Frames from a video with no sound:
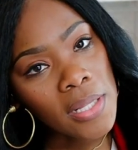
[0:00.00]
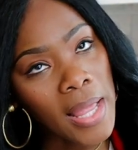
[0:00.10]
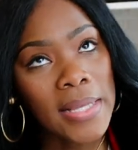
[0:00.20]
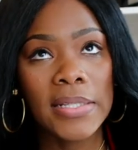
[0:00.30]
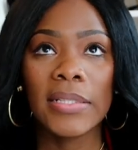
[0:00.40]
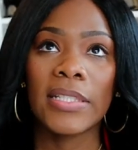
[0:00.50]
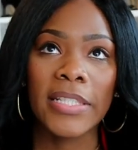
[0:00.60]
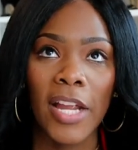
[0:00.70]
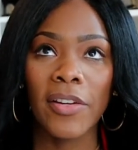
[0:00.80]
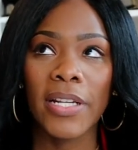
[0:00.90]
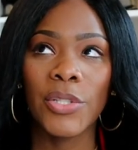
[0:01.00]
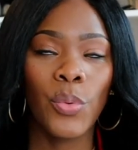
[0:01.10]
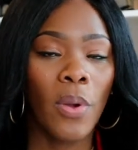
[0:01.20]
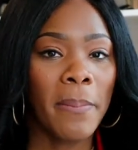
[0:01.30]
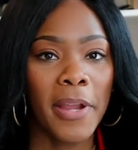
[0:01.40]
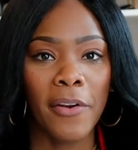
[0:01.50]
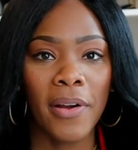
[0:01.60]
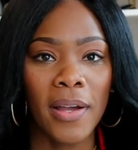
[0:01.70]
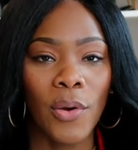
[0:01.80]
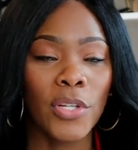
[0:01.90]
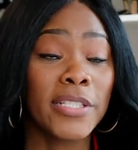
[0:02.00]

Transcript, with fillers: closet staring into a mirror or